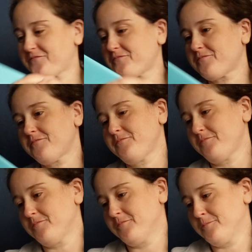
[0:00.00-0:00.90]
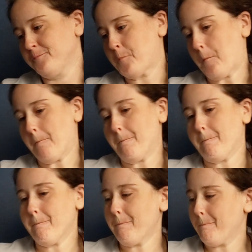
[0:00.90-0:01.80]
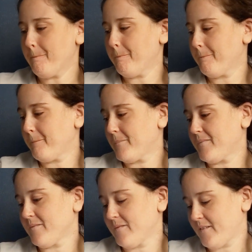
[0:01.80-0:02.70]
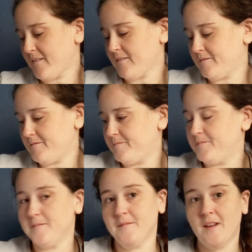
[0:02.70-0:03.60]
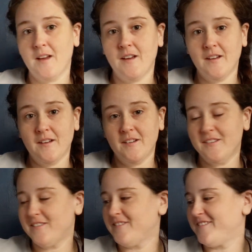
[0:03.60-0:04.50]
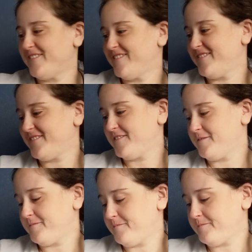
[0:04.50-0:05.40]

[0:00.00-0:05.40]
(silence)